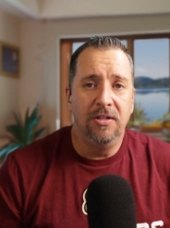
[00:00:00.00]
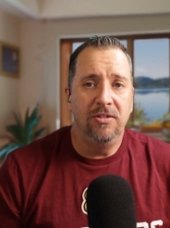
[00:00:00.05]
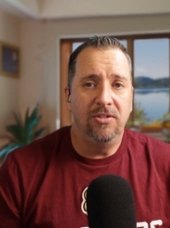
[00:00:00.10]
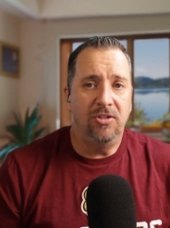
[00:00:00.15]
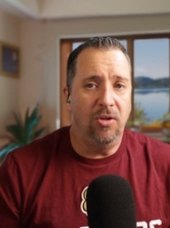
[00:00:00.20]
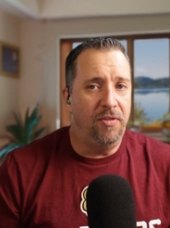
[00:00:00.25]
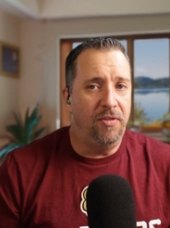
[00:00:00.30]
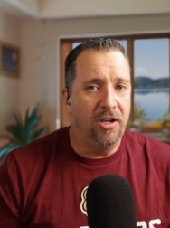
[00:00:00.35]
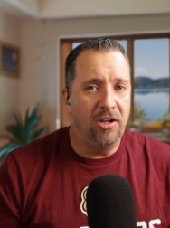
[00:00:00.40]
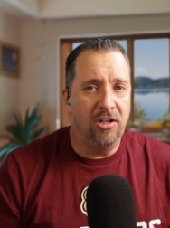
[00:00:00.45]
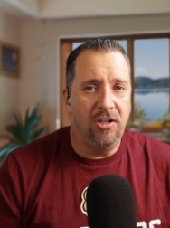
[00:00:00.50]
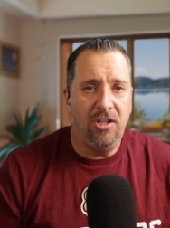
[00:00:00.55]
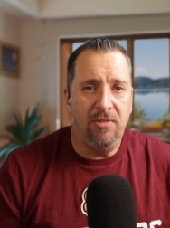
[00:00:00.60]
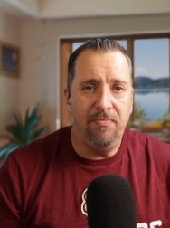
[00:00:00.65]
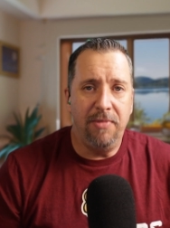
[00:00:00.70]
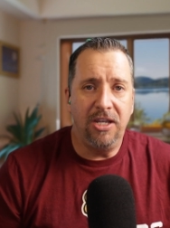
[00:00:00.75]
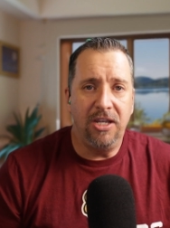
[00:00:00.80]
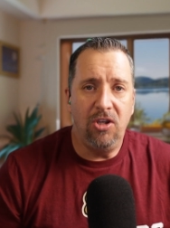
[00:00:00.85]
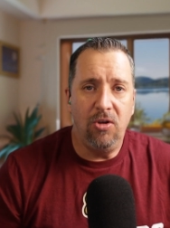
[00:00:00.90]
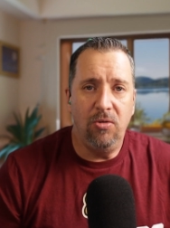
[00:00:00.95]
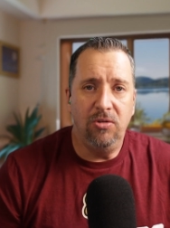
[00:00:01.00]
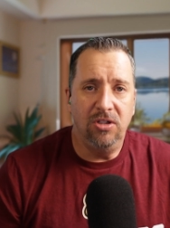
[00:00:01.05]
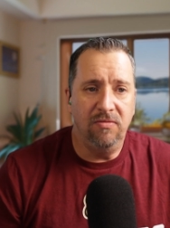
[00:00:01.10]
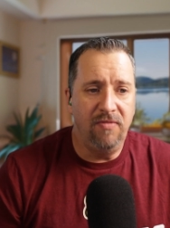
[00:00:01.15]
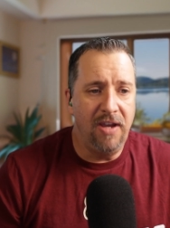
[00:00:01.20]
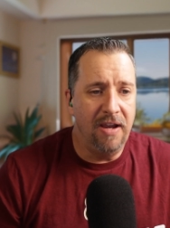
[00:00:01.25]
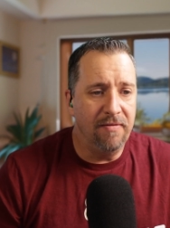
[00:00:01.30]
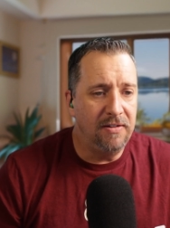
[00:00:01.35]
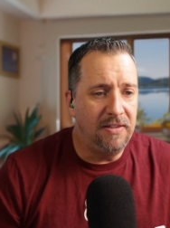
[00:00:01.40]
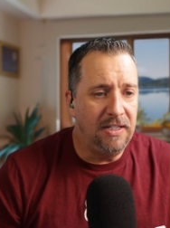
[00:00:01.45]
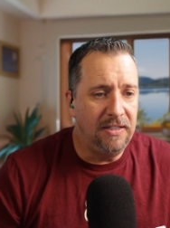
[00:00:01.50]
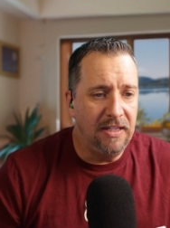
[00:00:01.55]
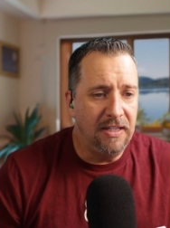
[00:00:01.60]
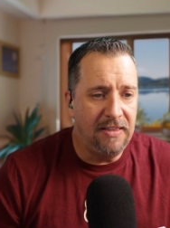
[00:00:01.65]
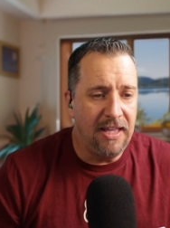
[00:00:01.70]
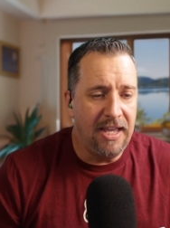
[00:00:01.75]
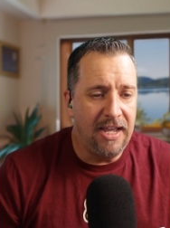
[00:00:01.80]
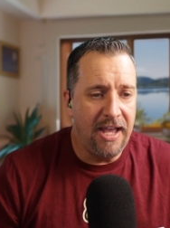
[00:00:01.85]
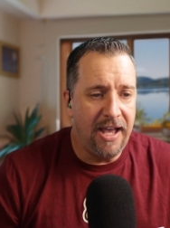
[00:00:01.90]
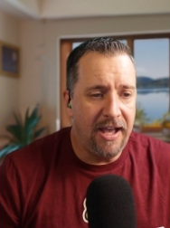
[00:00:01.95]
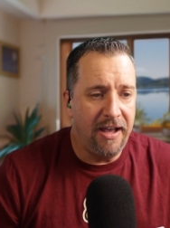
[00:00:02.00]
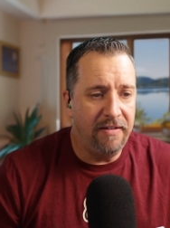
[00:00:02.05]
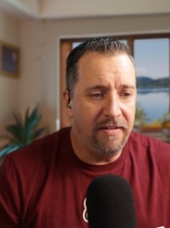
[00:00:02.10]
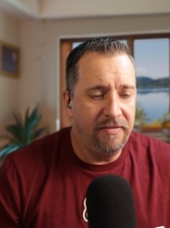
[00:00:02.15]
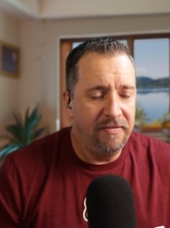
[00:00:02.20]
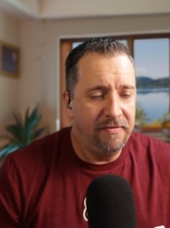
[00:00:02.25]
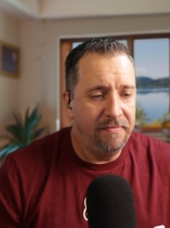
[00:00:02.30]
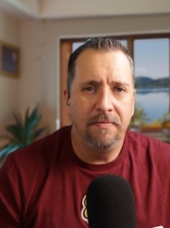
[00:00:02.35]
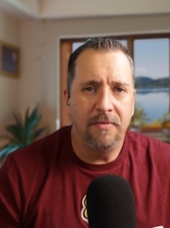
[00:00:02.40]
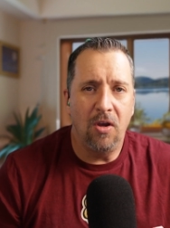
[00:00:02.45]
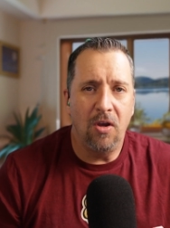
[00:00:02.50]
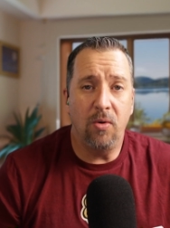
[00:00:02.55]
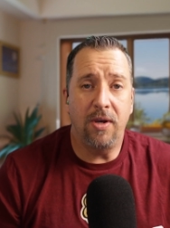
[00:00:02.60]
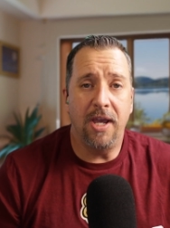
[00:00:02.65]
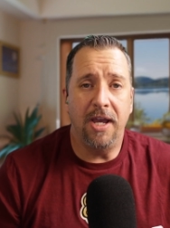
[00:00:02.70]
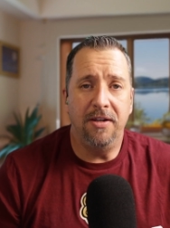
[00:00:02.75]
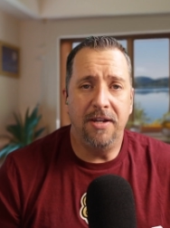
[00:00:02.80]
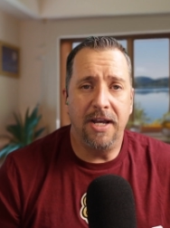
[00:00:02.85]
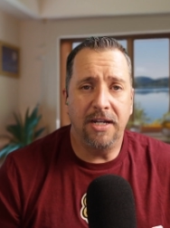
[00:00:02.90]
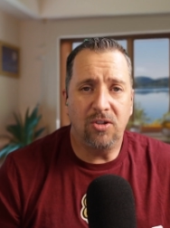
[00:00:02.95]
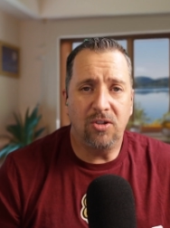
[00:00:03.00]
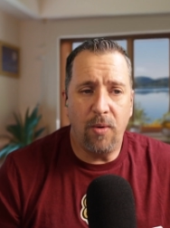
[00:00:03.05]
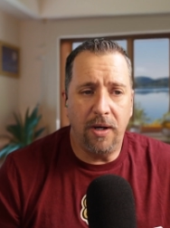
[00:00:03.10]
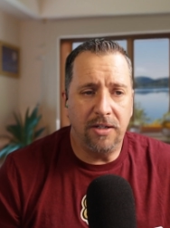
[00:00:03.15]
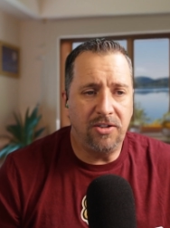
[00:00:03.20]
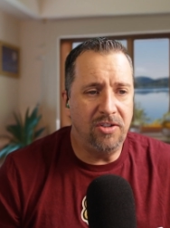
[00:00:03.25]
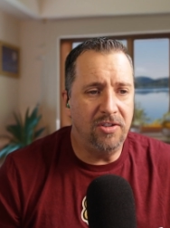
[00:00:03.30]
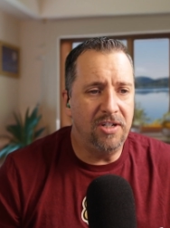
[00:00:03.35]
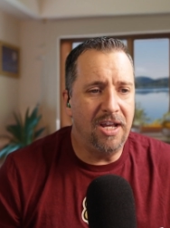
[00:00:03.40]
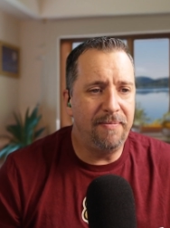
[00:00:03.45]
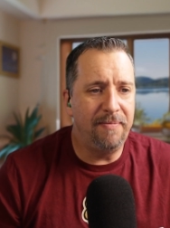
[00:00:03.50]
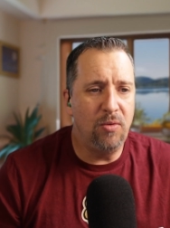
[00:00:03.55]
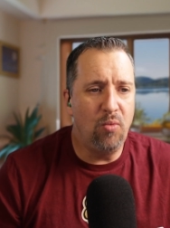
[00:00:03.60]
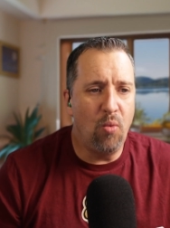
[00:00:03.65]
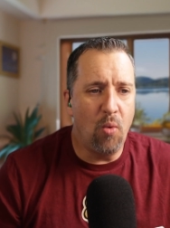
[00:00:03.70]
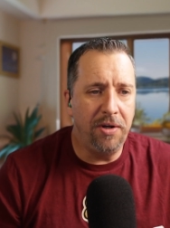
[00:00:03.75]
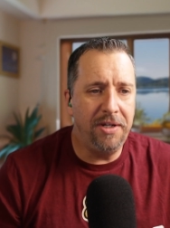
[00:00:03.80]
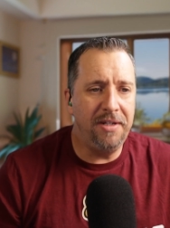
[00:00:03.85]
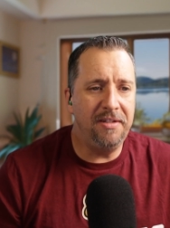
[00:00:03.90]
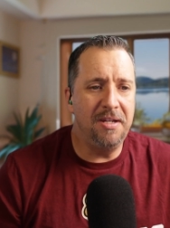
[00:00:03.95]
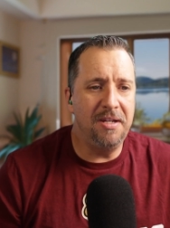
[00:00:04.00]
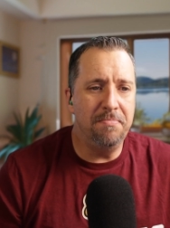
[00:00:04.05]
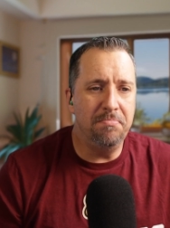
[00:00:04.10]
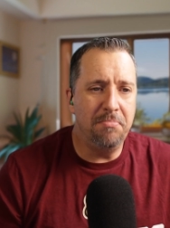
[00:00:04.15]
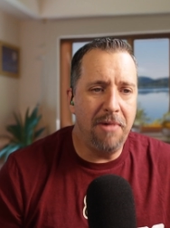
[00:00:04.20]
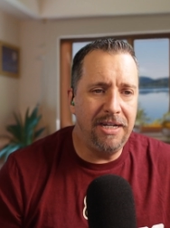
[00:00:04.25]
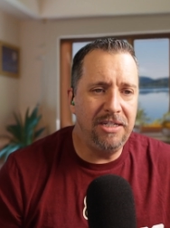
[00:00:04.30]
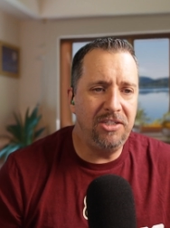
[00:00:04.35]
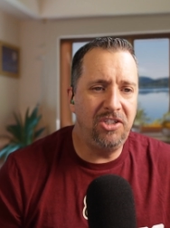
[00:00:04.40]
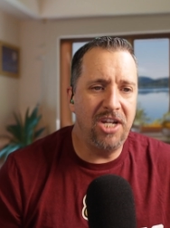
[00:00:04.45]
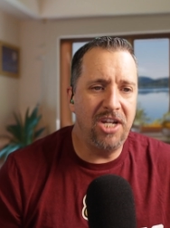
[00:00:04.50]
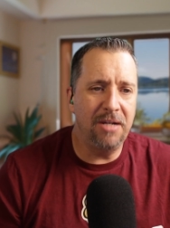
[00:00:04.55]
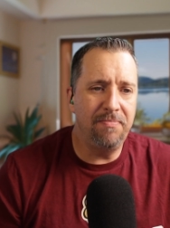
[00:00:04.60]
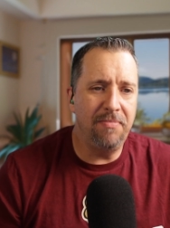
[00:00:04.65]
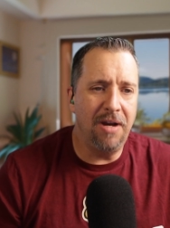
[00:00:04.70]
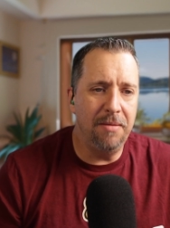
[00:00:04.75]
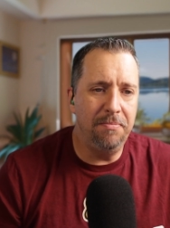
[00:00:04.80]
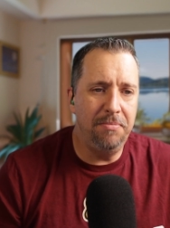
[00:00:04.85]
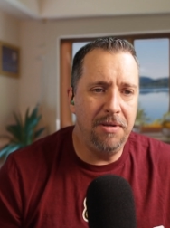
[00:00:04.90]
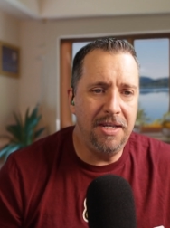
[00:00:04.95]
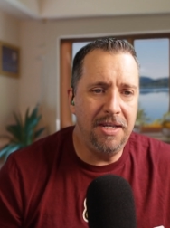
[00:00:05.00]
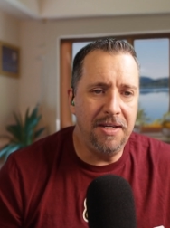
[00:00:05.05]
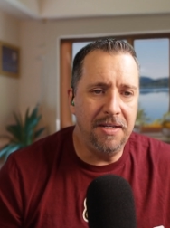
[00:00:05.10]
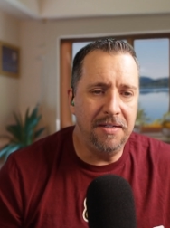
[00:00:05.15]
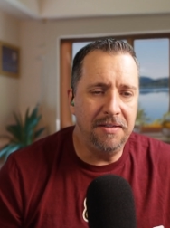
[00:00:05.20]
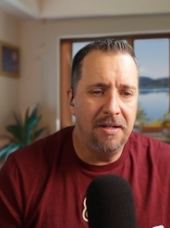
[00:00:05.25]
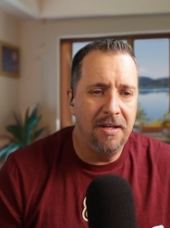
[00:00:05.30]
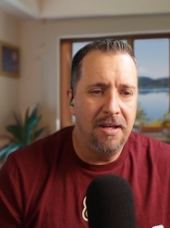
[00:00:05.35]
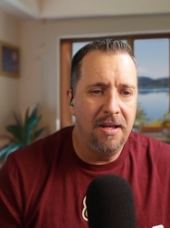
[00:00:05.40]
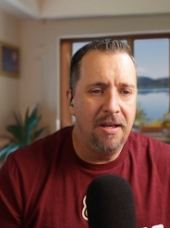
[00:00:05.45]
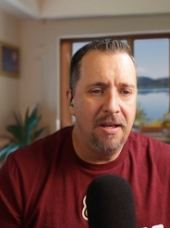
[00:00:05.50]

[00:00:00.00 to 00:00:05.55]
So they're going to make use of everything that they have. Okay, next question. I've been wanting to mite check my bees,